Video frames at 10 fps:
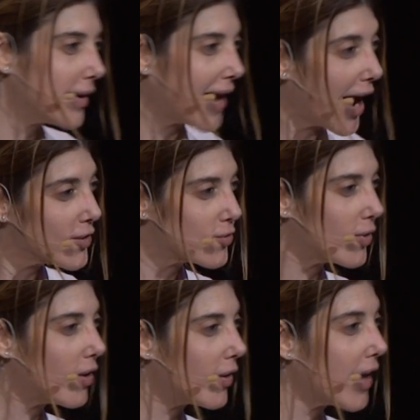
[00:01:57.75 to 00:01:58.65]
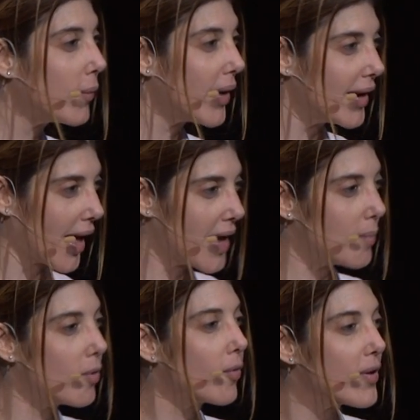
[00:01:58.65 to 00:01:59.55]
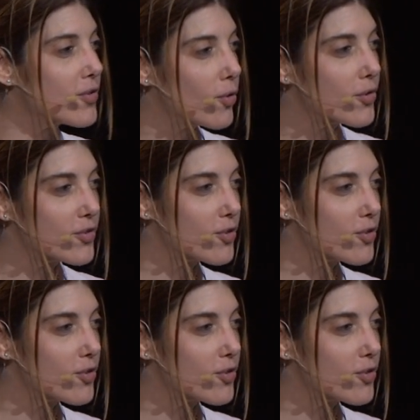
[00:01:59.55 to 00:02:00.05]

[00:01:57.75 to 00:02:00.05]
natural and reliable resources